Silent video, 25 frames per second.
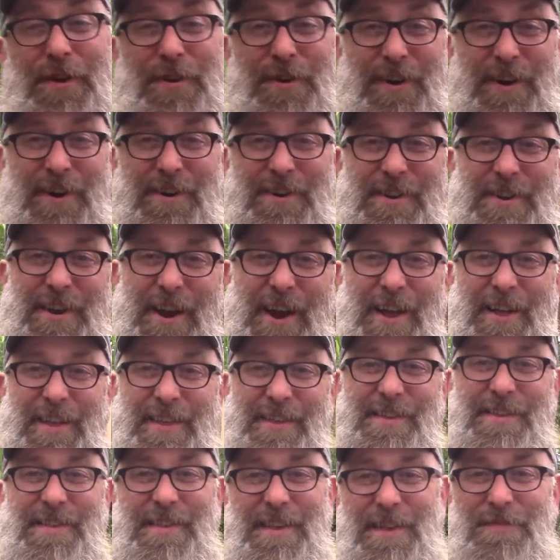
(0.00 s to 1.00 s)
you are
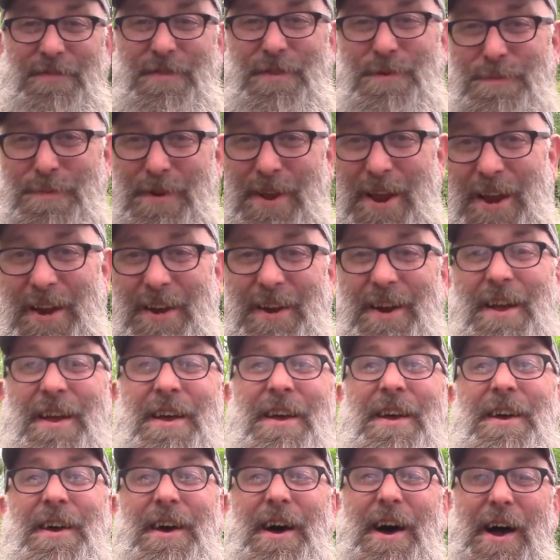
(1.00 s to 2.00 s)
jealous of me.
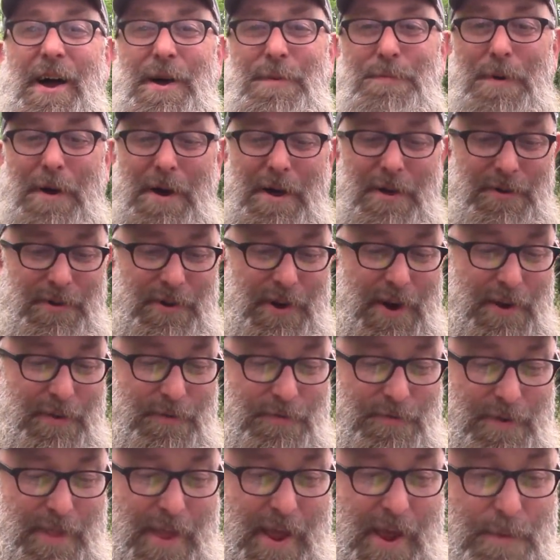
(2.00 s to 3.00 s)
I apologize
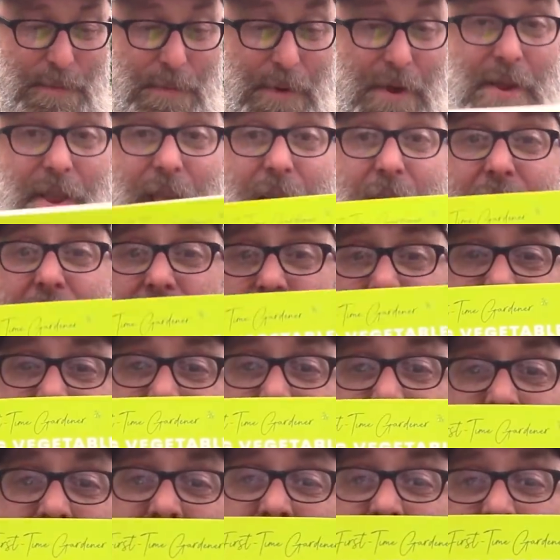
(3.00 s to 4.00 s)
for that. But yes,
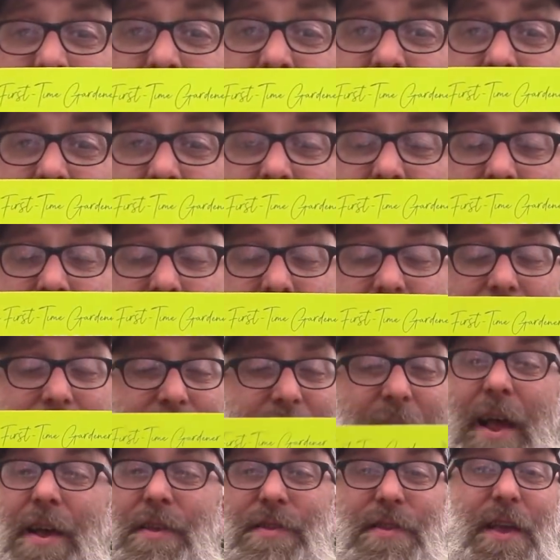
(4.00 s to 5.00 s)
uh,
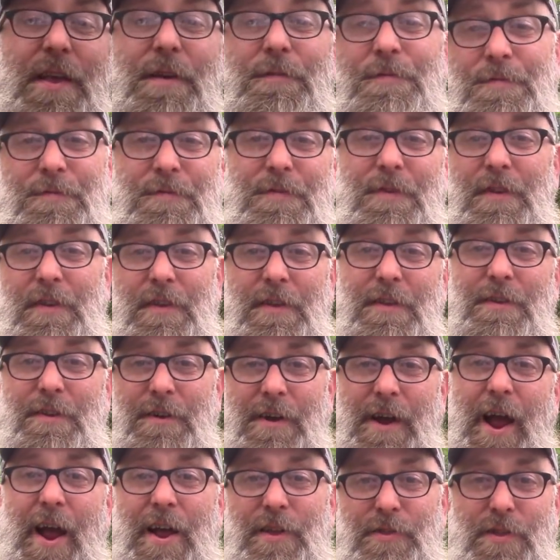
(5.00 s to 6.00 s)
as if you
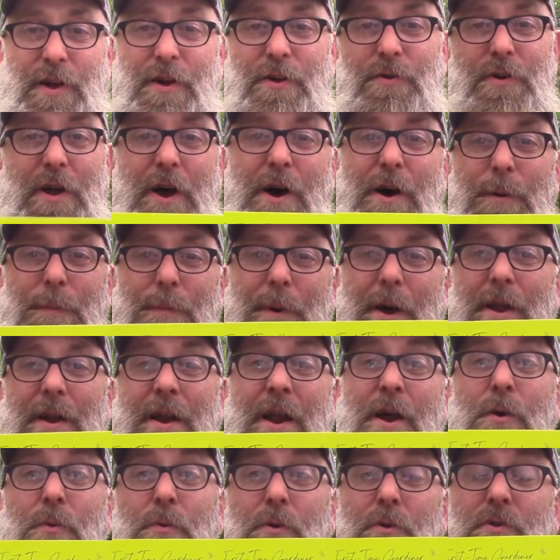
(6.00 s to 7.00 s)
guys don't know, but
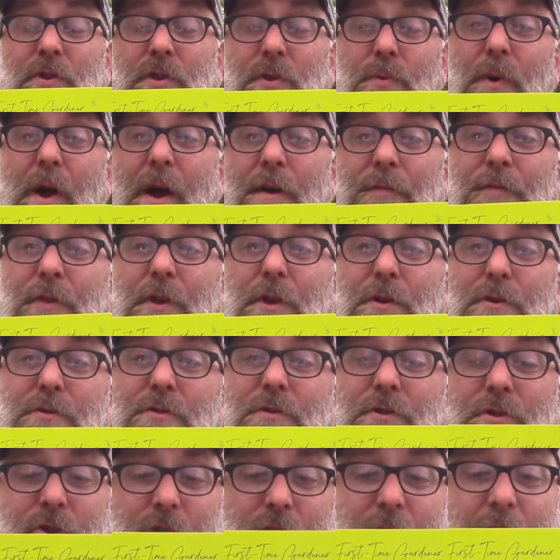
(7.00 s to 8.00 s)
Roots and
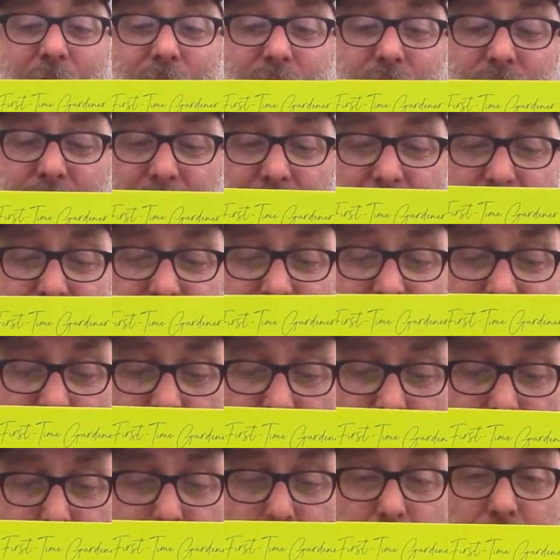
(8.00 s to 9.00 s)
Refuge, Jess has
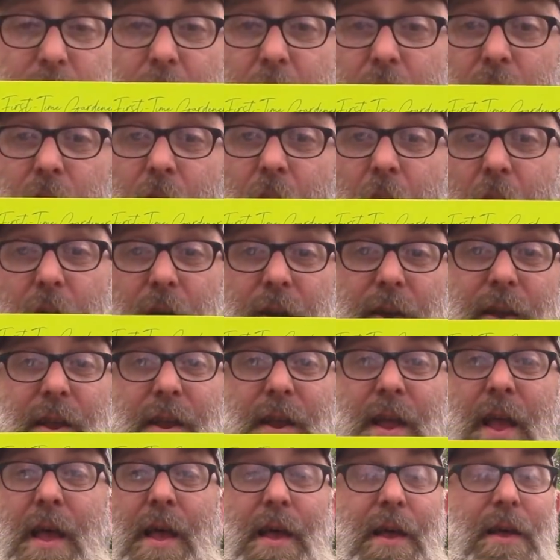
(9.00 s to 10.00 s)
a book on
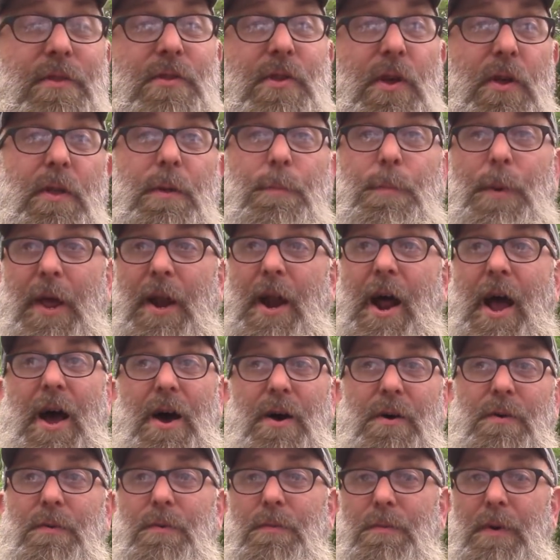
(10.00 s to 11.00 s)
gardening. It's only been
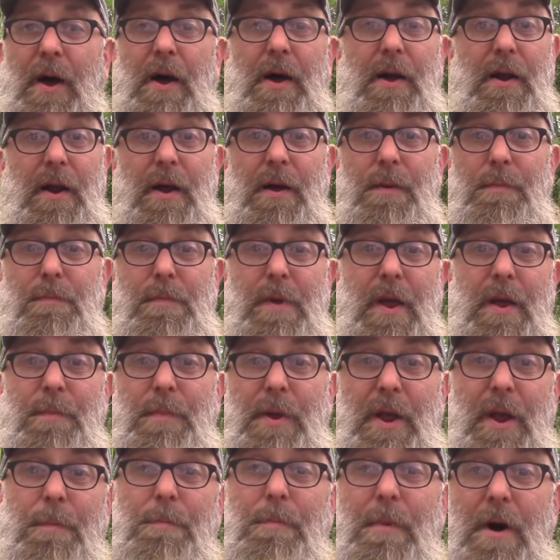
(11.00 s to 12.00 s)
out, uh,
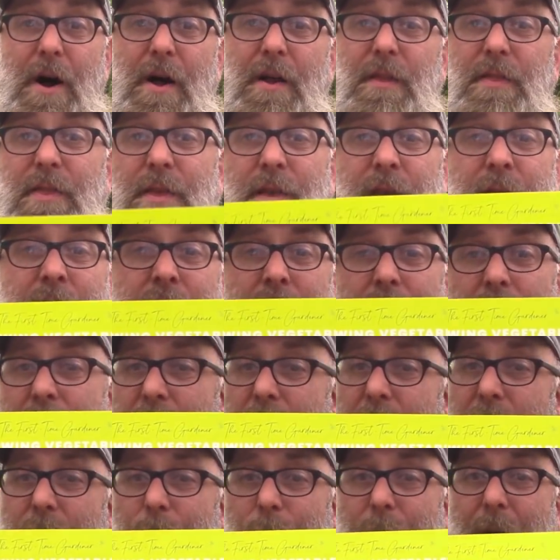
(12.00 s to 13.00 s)
maybe a month.
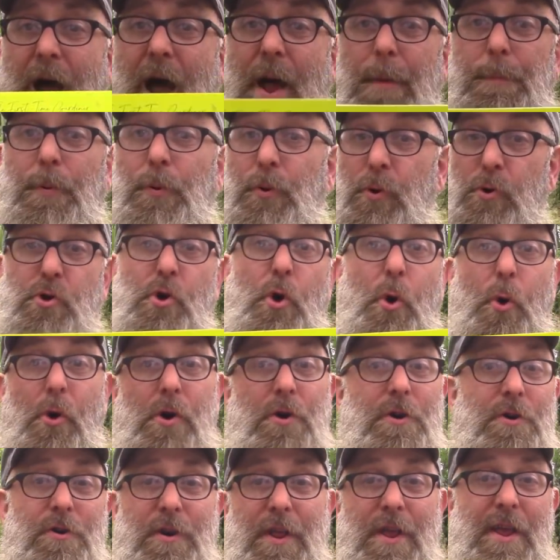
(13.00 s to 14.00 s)
Um, I
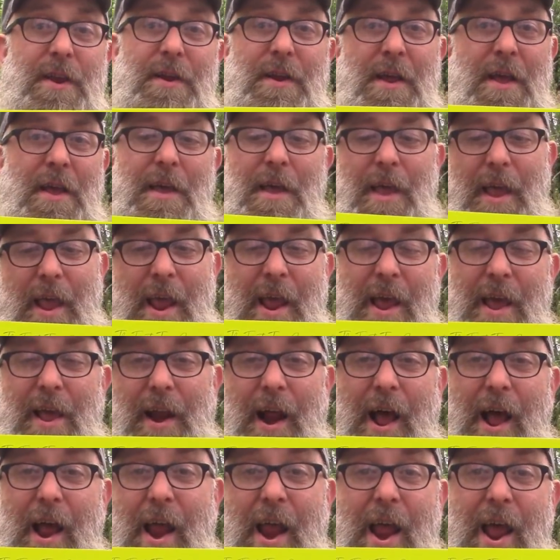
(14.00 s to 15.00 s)
pre-ordered it and
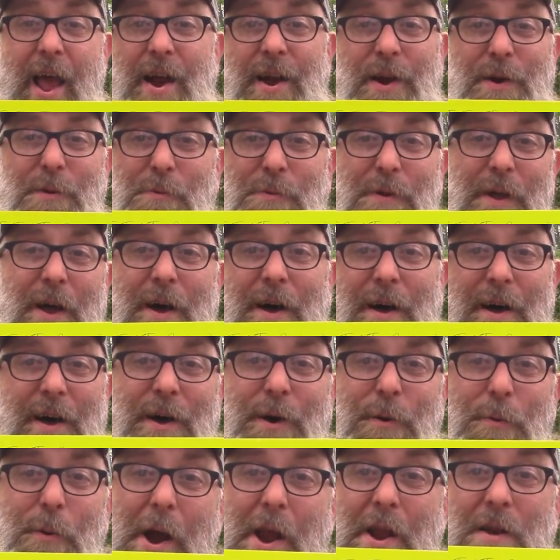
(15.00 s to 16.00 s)
I had it
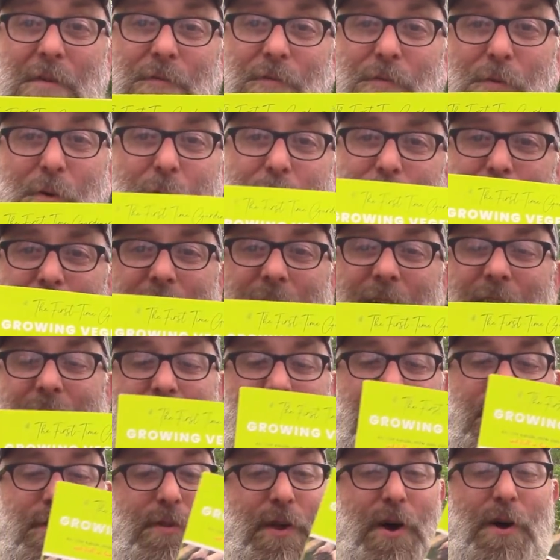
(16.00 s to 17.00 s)
uh, waiting for me.
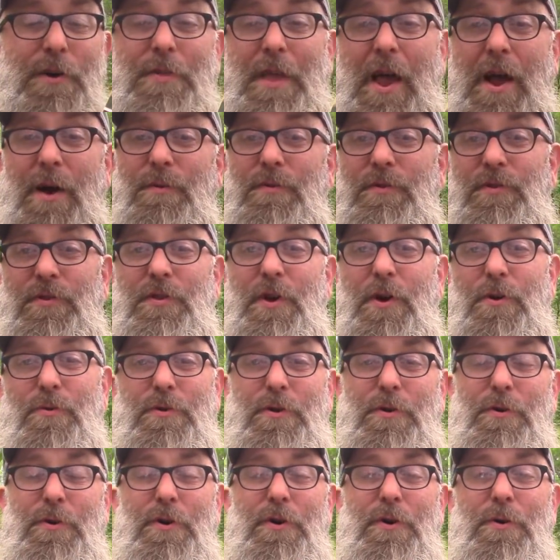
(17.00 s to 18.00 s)
So that was so
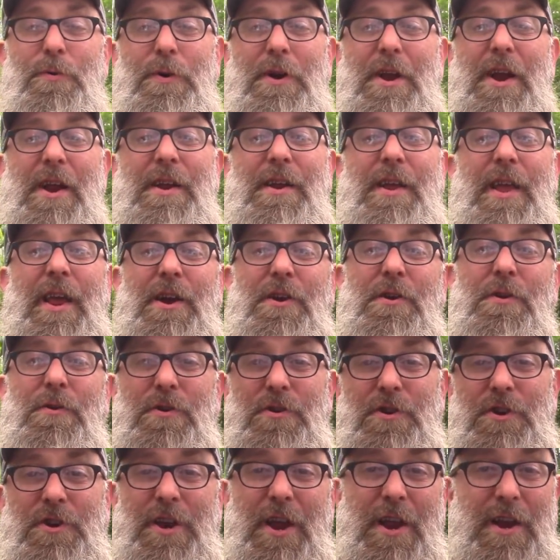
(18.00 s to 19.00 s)
cool. We didn't get to do
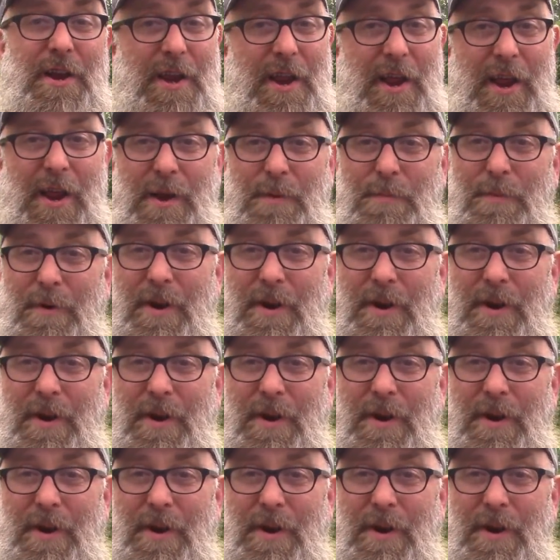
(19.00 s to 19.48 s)
a shindig